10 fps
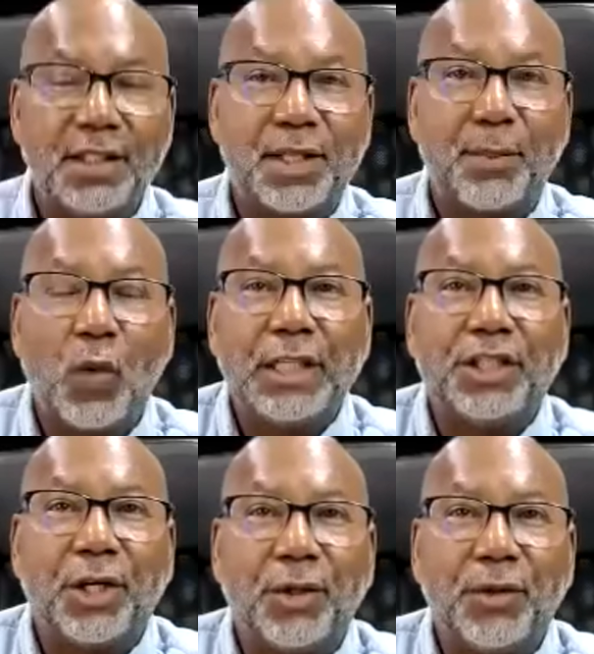the morning
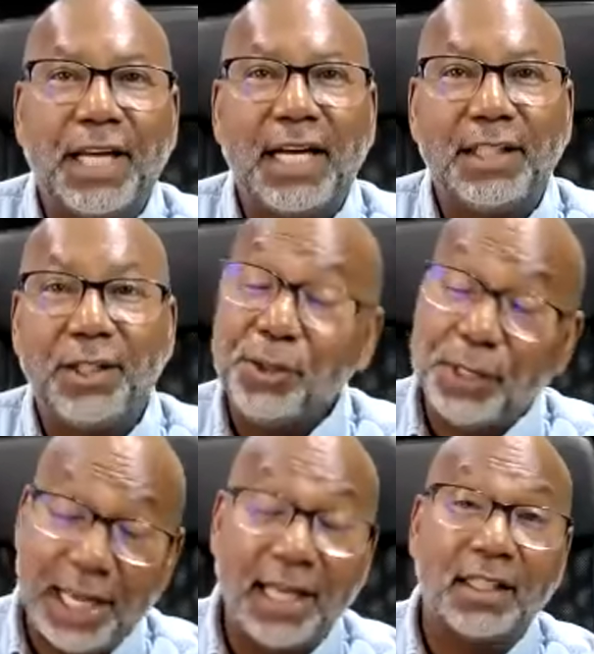show that you
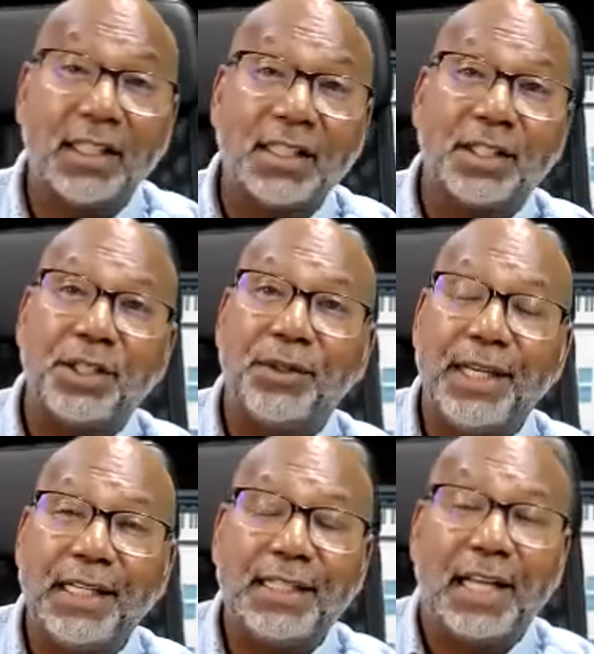can listen to
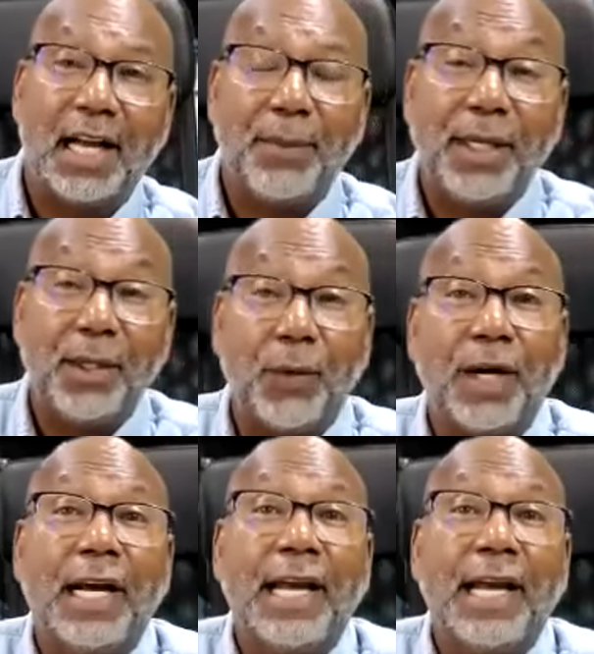anytime, anywhere.